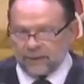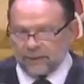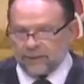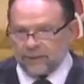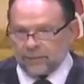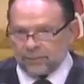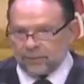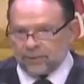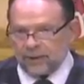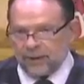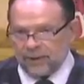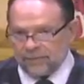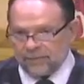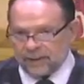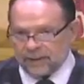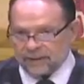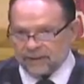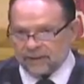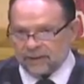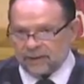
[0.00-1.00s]
you in the
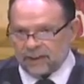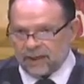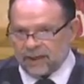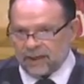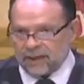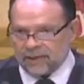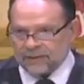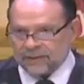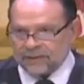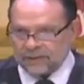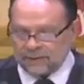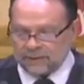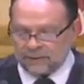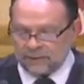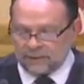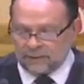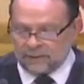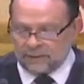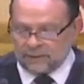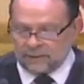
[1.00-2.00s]
previous class
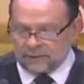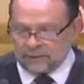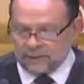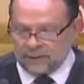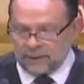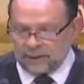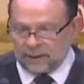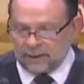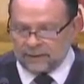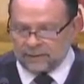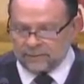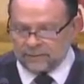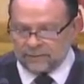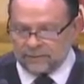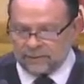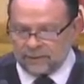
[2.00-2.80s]
that